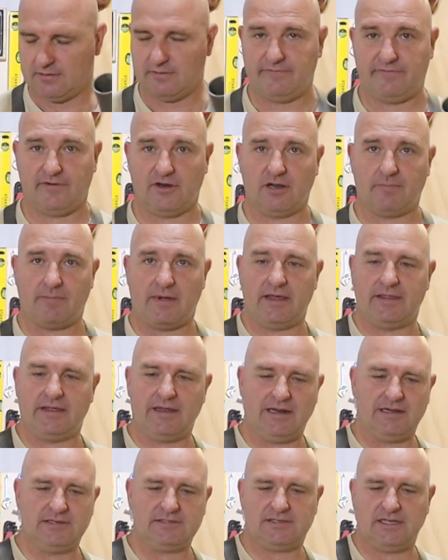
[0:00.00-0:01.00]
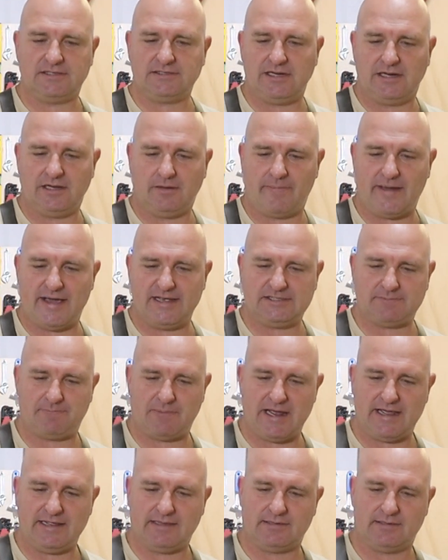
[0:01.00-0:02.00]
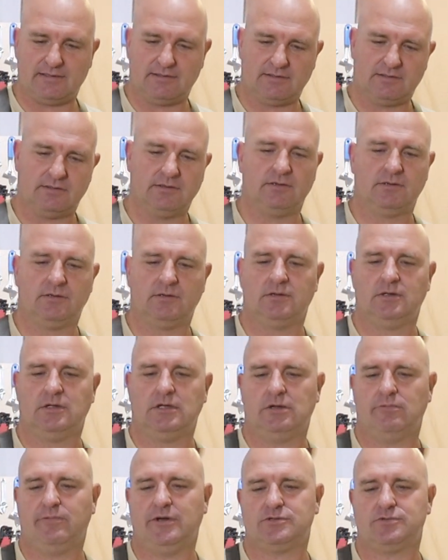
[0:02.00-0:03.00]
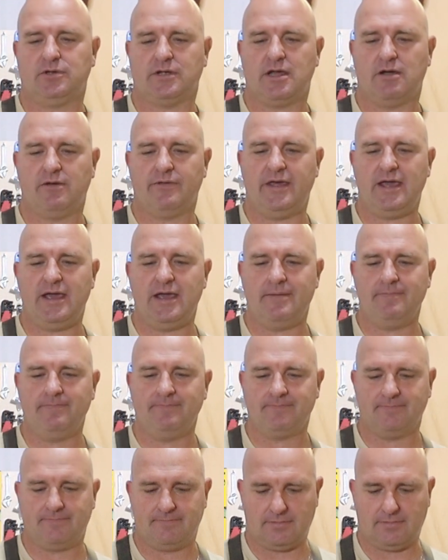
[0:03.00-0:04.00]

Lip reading: followed by this little base plate, which will go there.